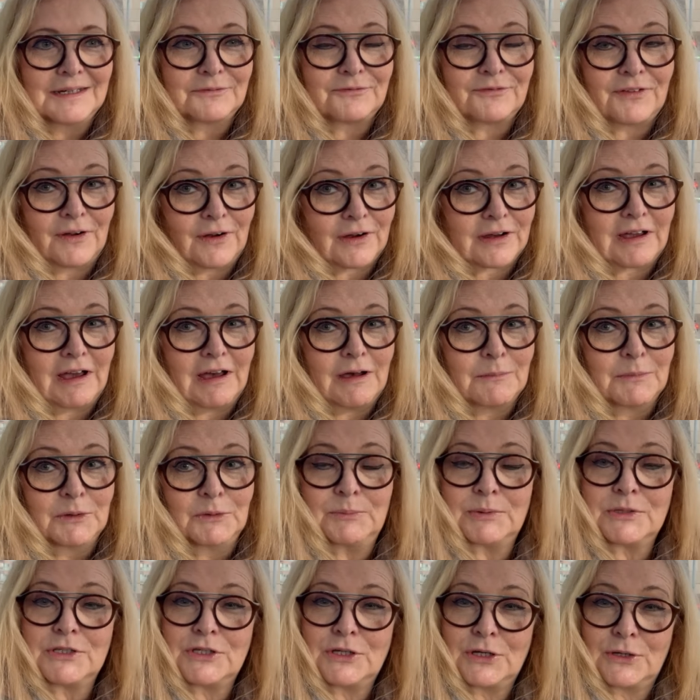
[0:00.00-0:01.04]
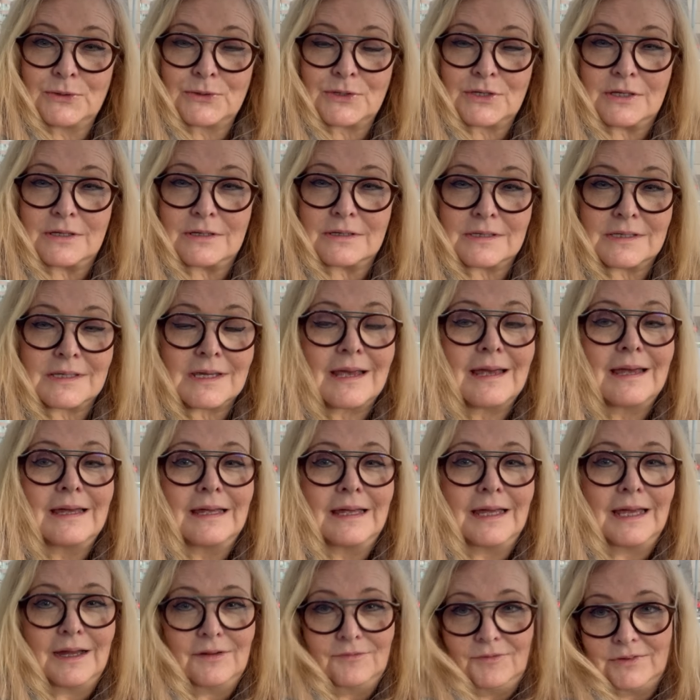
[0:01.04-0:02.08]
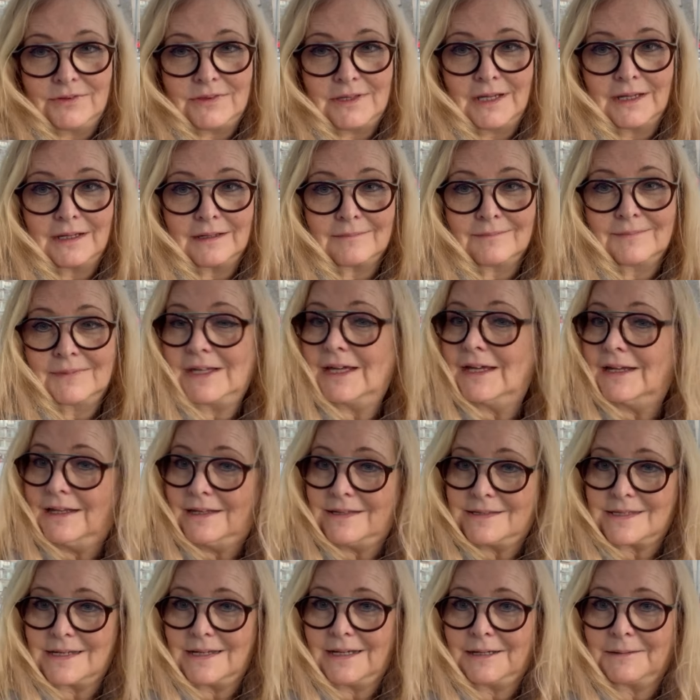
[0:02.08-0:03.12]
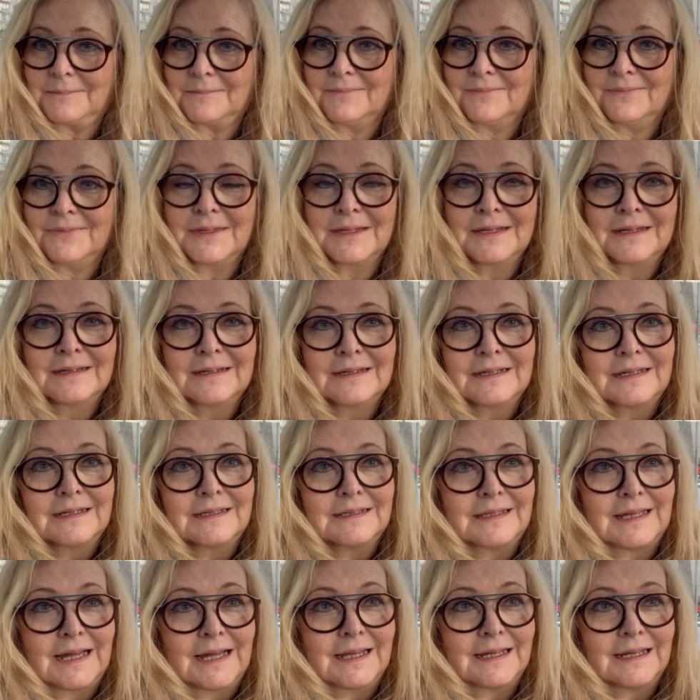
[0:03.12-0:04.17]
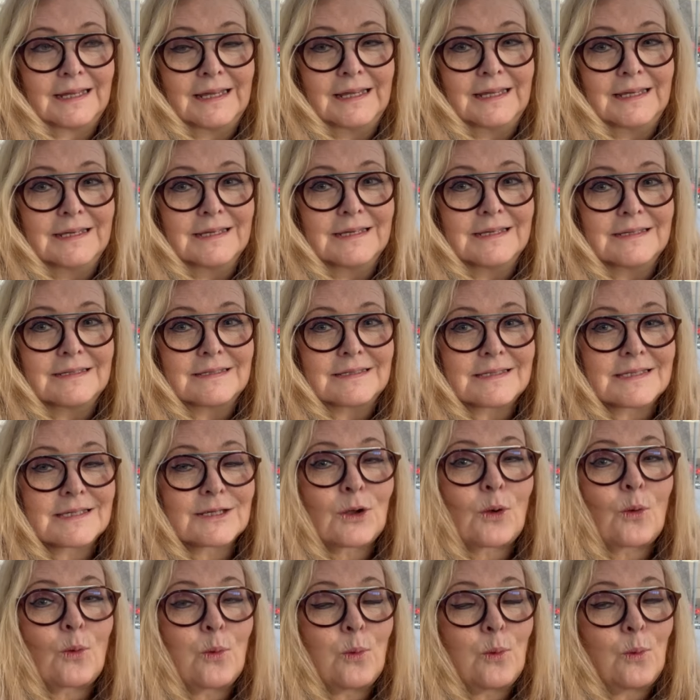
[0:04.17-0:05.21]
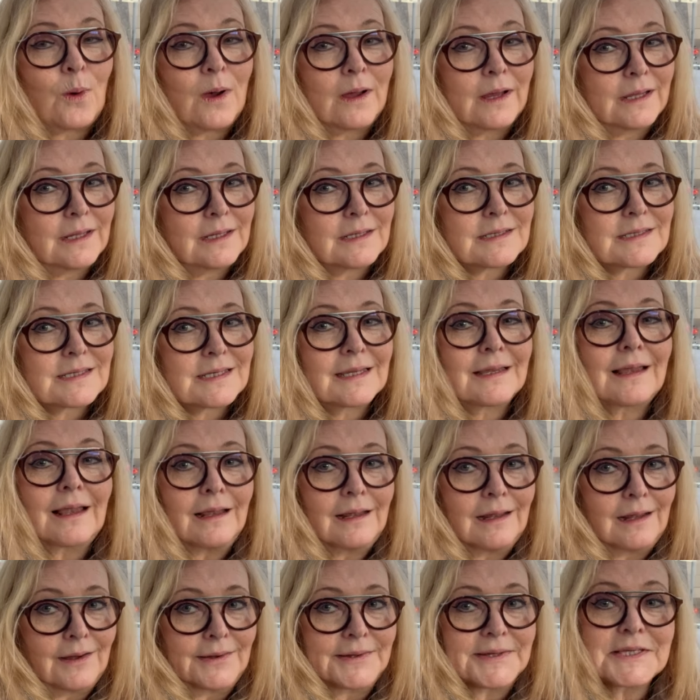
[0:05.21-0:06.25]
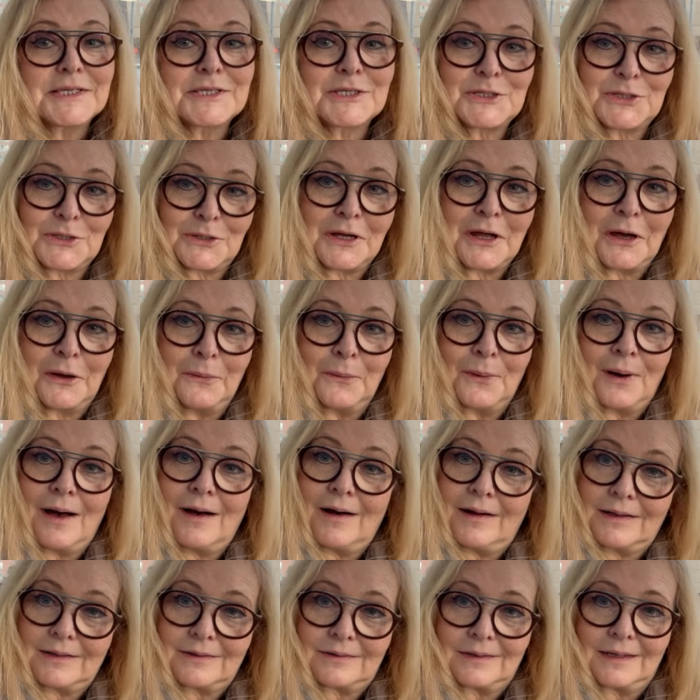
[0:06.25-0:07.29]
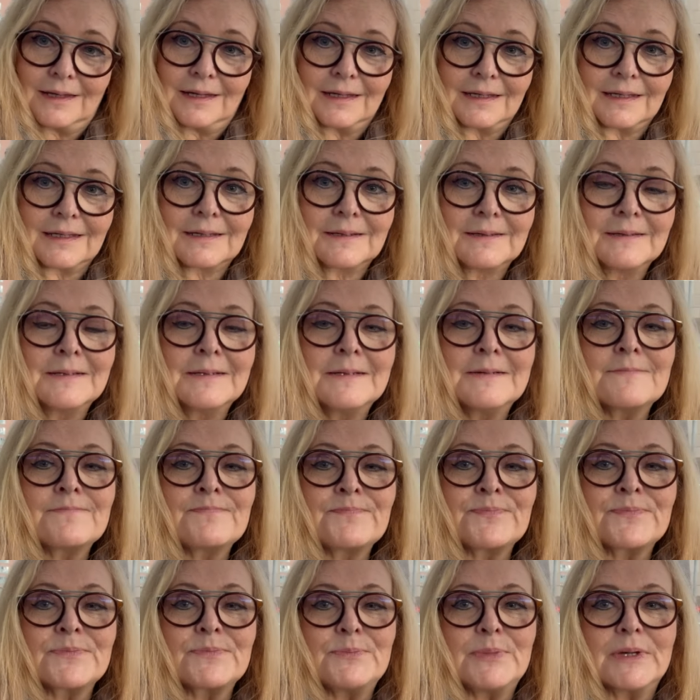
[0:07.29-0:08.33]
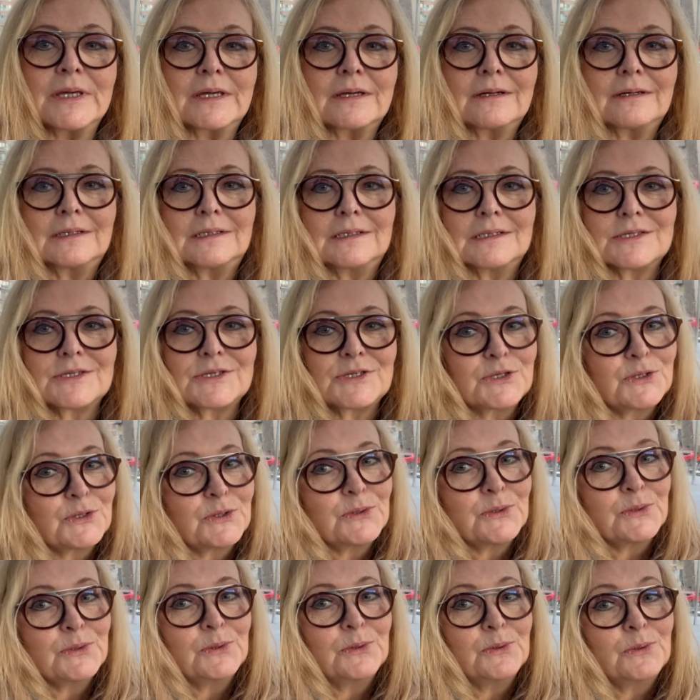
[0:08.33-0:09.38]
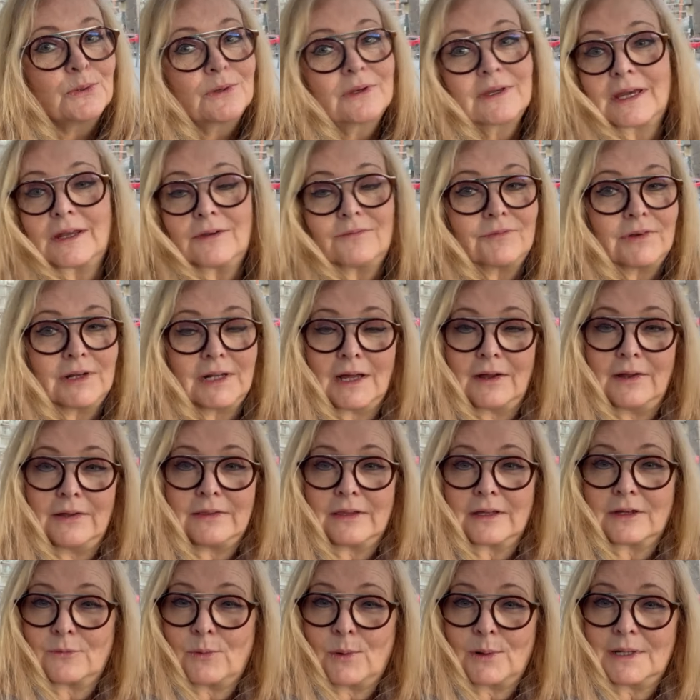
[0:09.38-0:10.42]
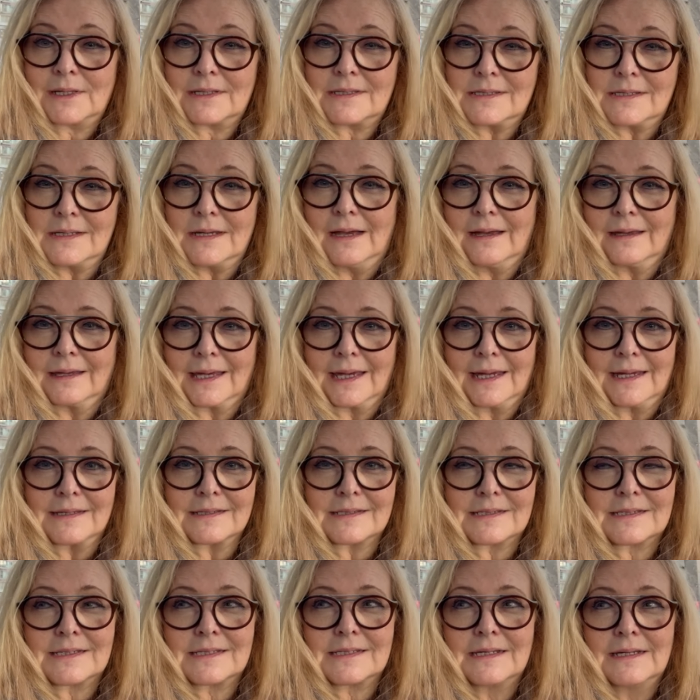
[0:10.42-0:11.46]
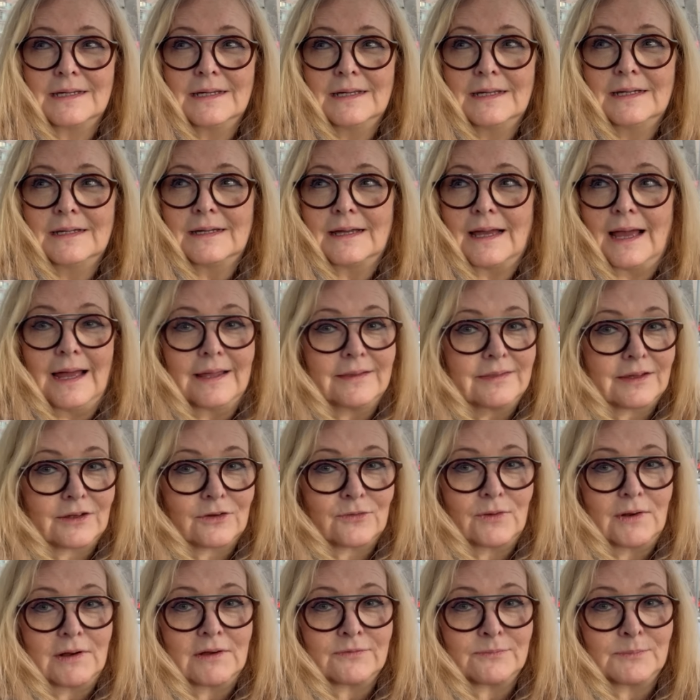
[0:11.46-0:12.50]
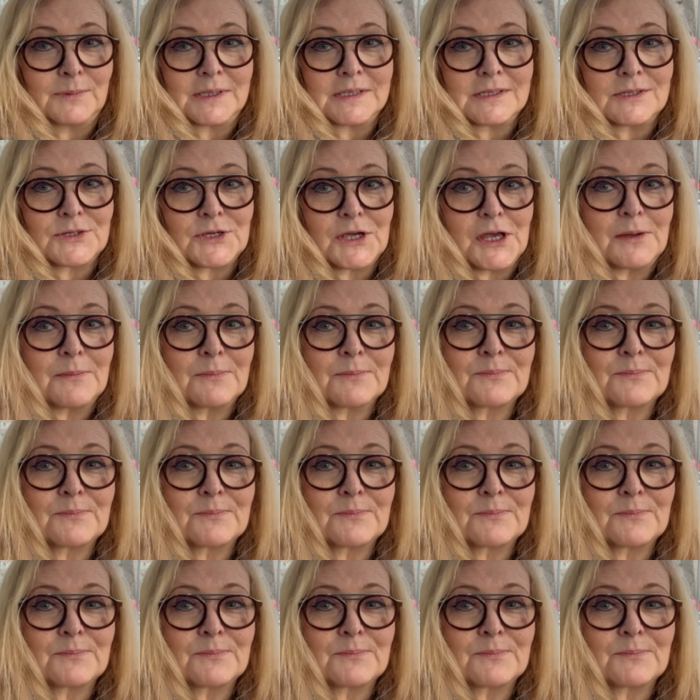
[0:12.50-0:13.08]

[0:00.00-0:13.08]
Ferragamo produces everything in Italy. That is quite nice to know, I think, because you can rely on the quality, I guess, and the craftsmanship.